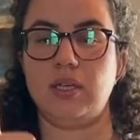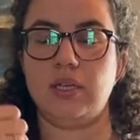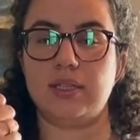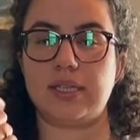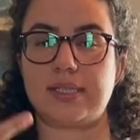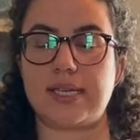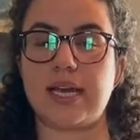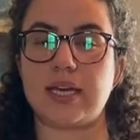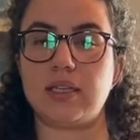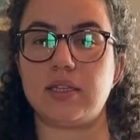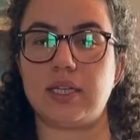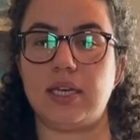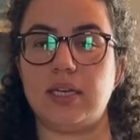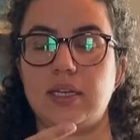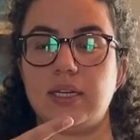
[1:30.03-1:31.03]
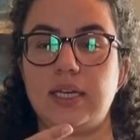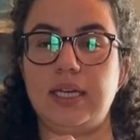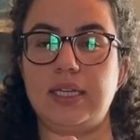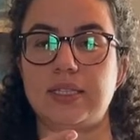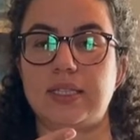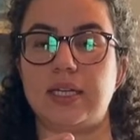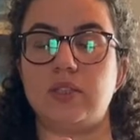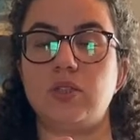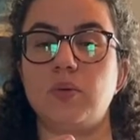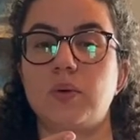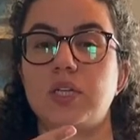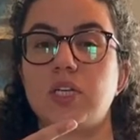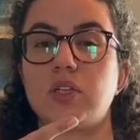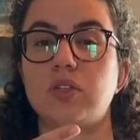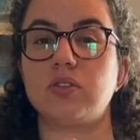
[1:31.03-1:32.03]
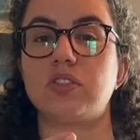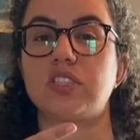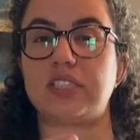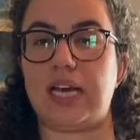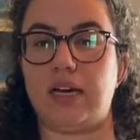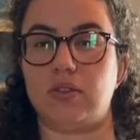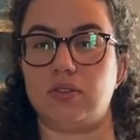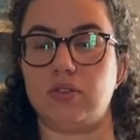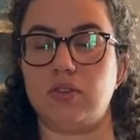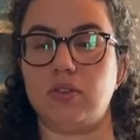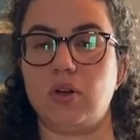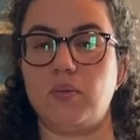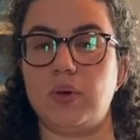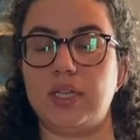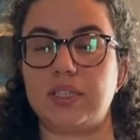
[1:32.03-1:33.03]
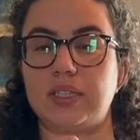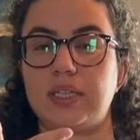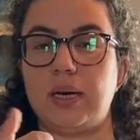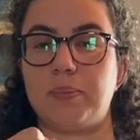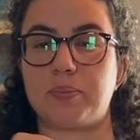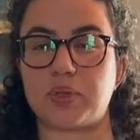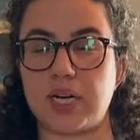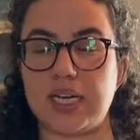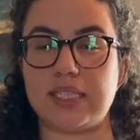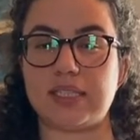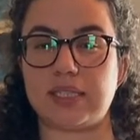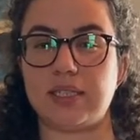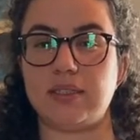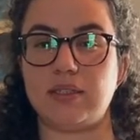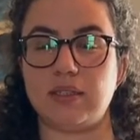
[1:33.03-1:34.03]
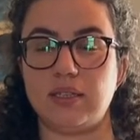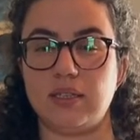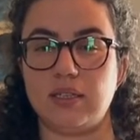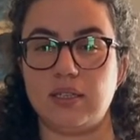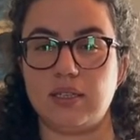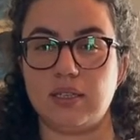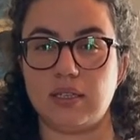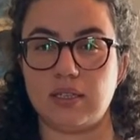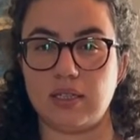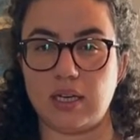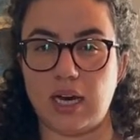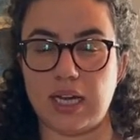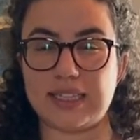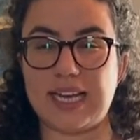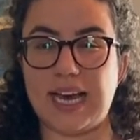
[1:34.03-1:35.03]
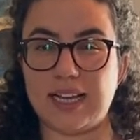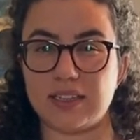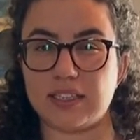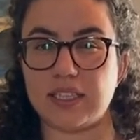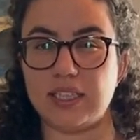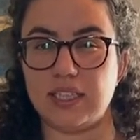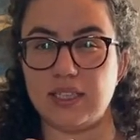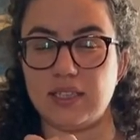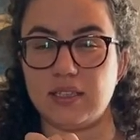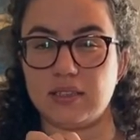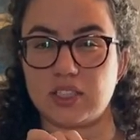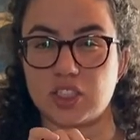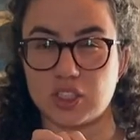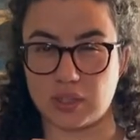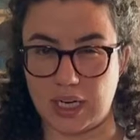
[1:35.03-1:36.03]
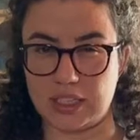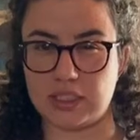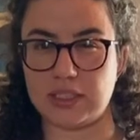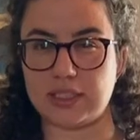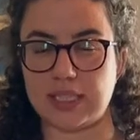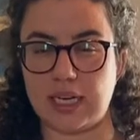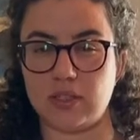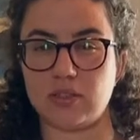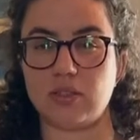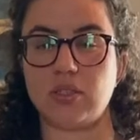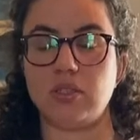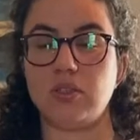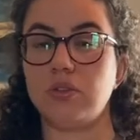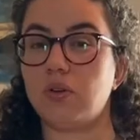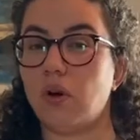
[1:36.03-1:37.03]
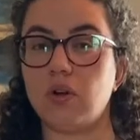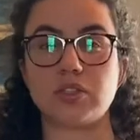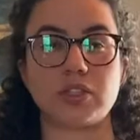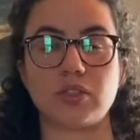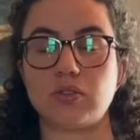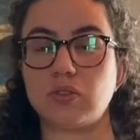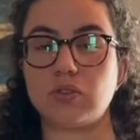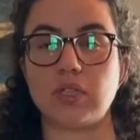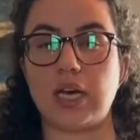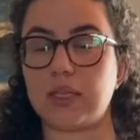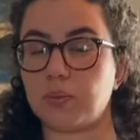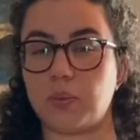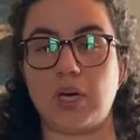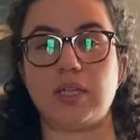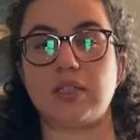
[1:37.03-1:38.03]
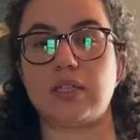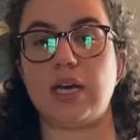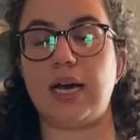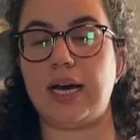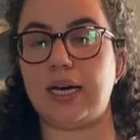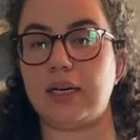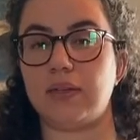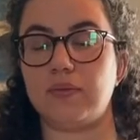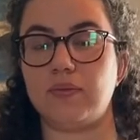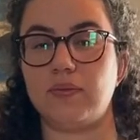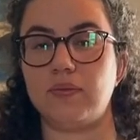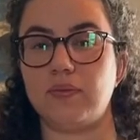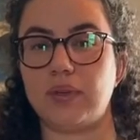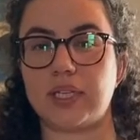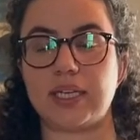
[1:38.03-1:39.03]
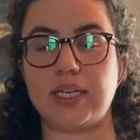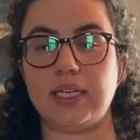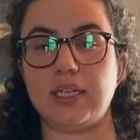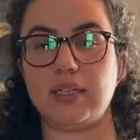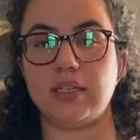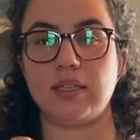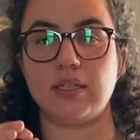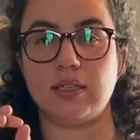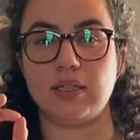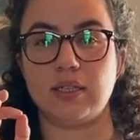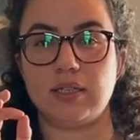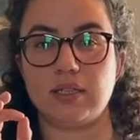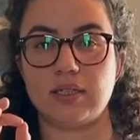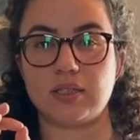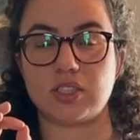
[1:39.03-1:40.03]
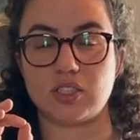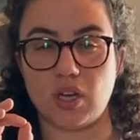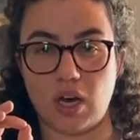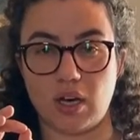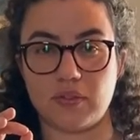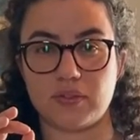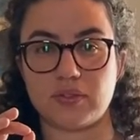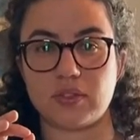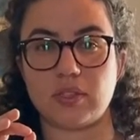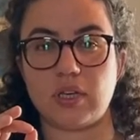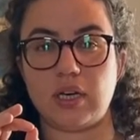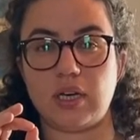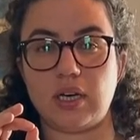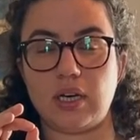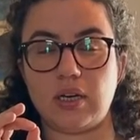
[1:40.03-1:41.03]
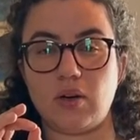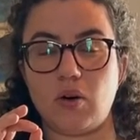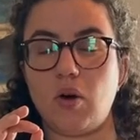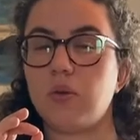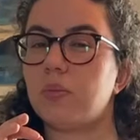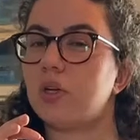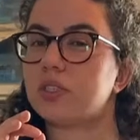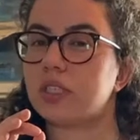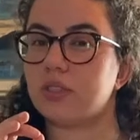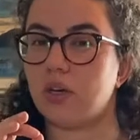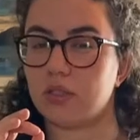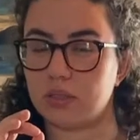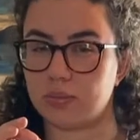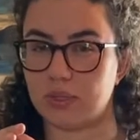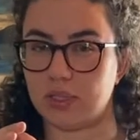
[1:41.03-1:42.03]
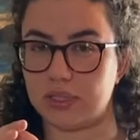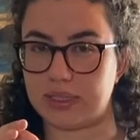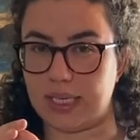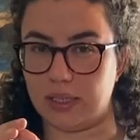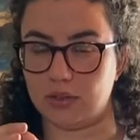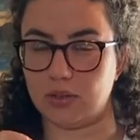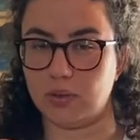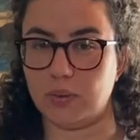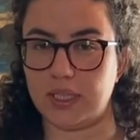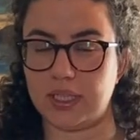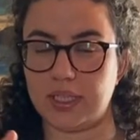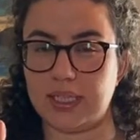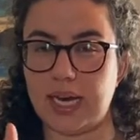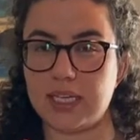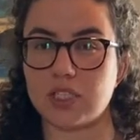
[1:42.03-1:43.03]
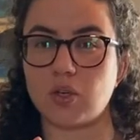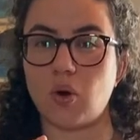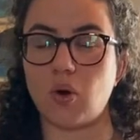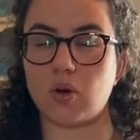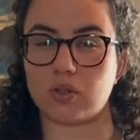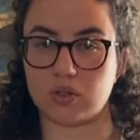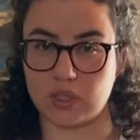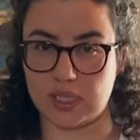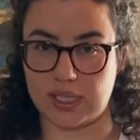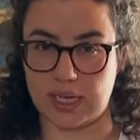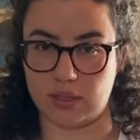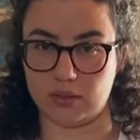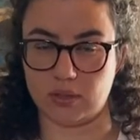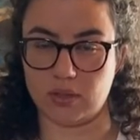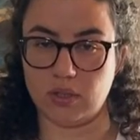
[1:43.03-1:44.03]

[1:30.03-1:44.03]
The second thing is that you want a good sound. You don't want a pressed in, unhealthy, scratchy sound. You also do not want a very soft, almost inaudible sound. You want a nice core to the sound.